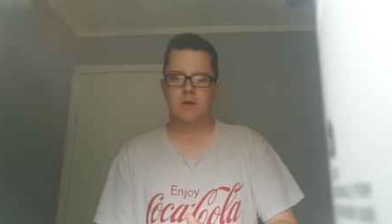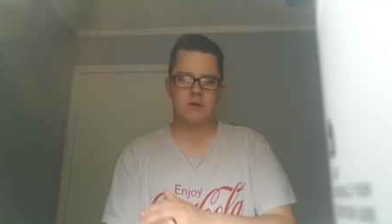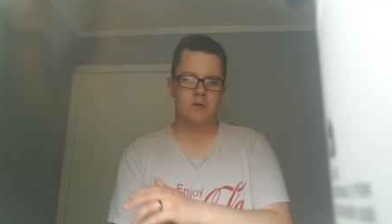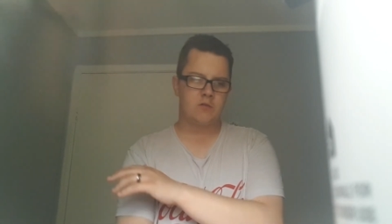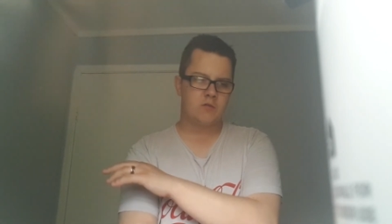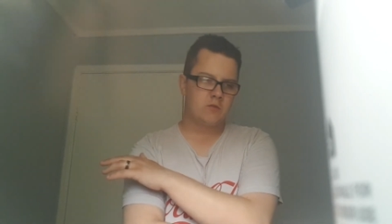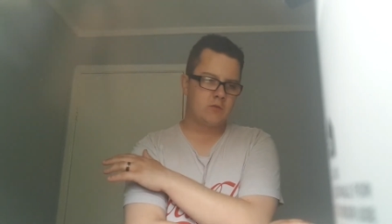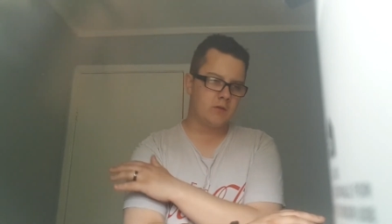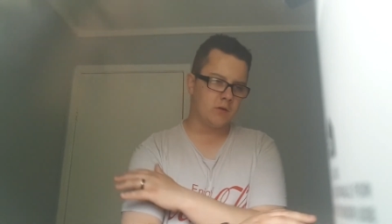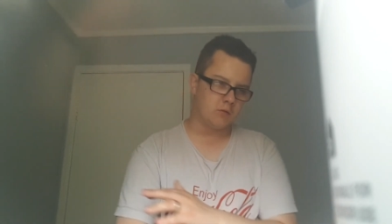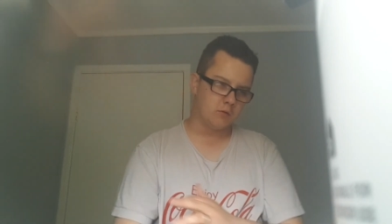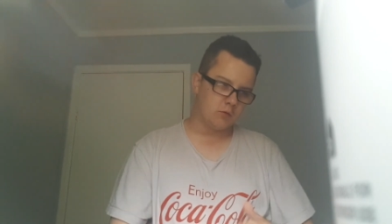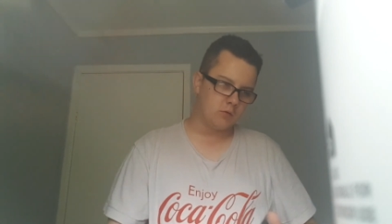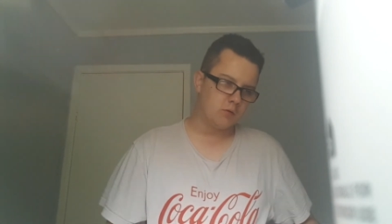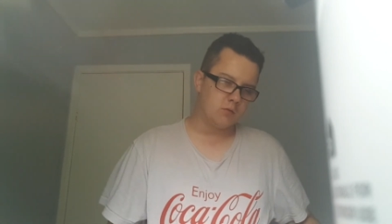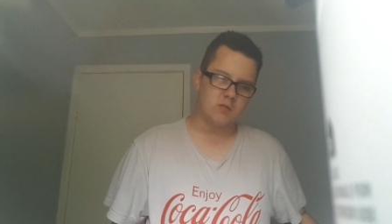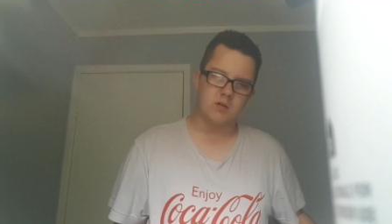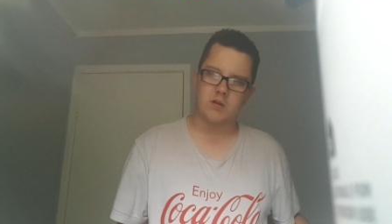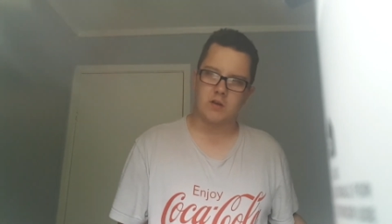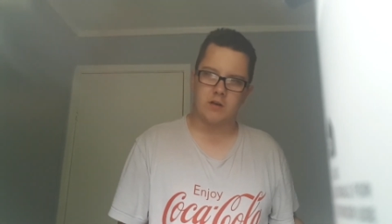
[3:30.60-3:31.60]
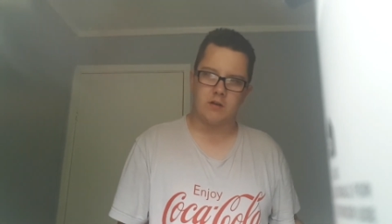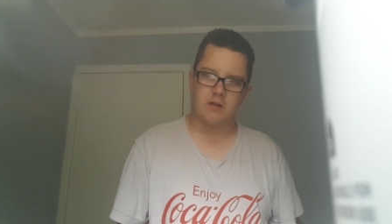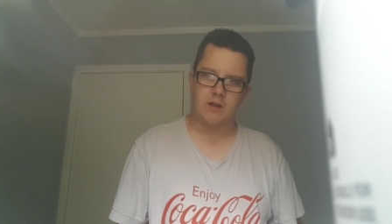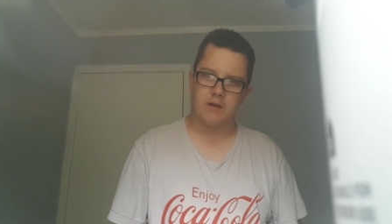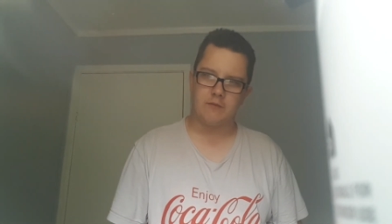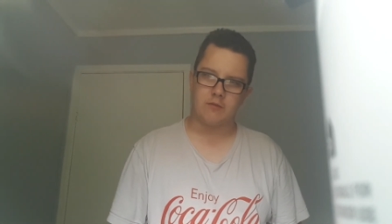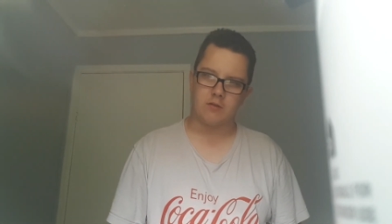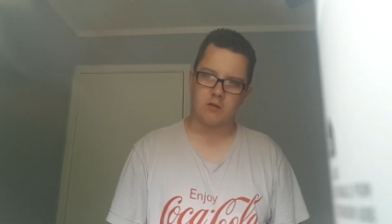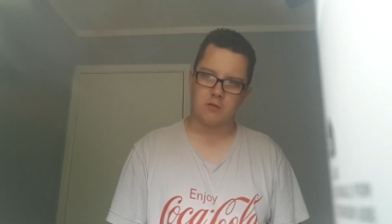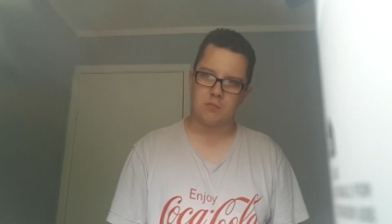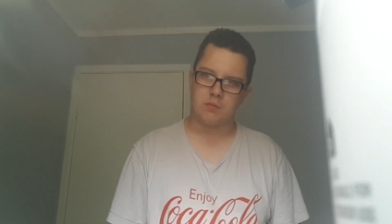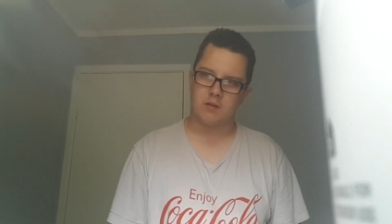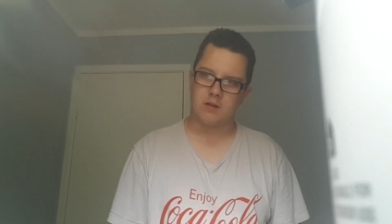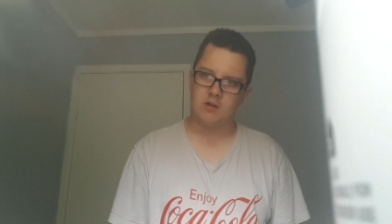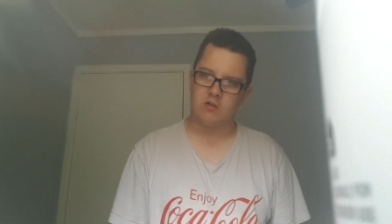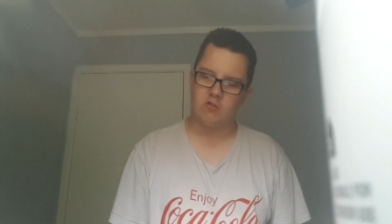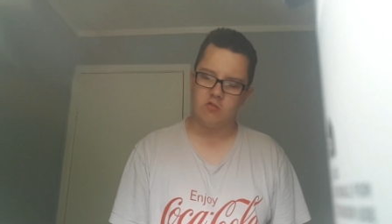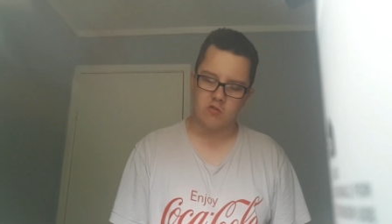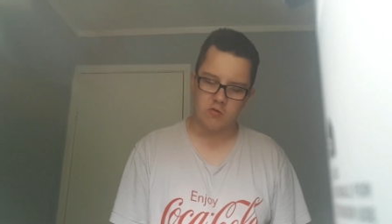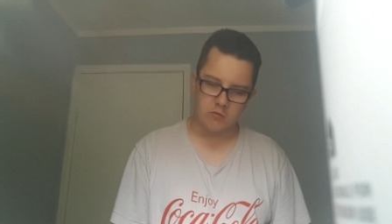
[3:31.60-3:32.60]
Still, no one could ever
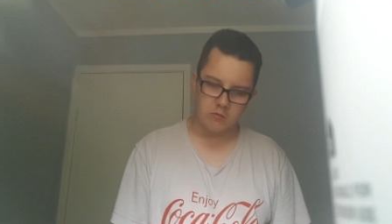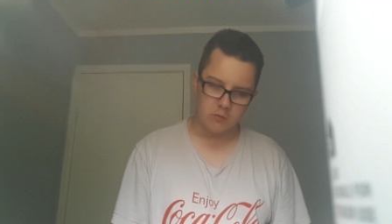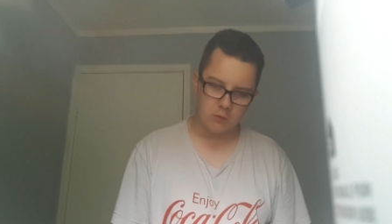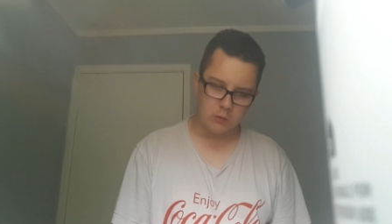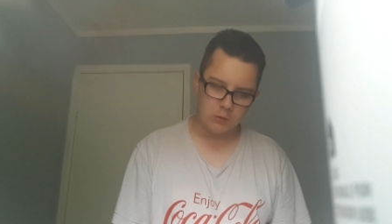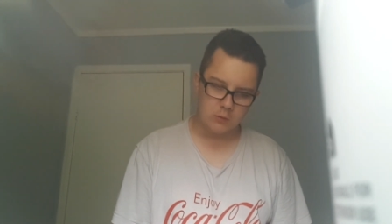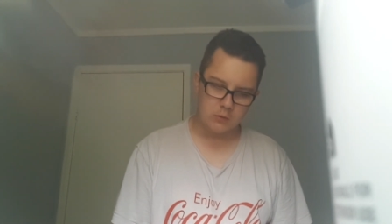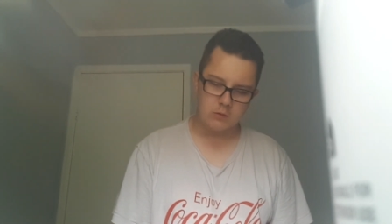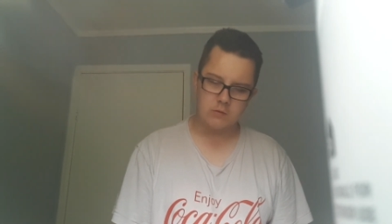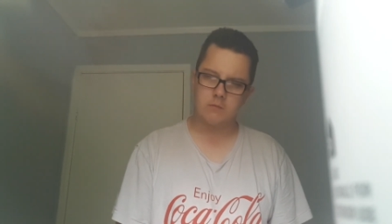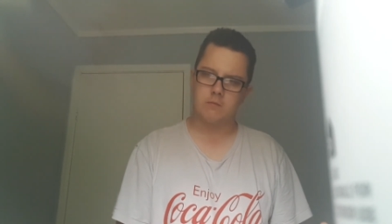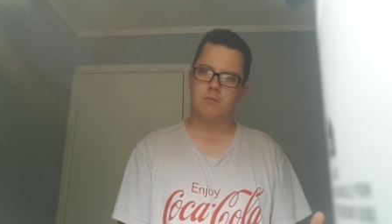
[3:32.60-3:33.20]
replace you, though.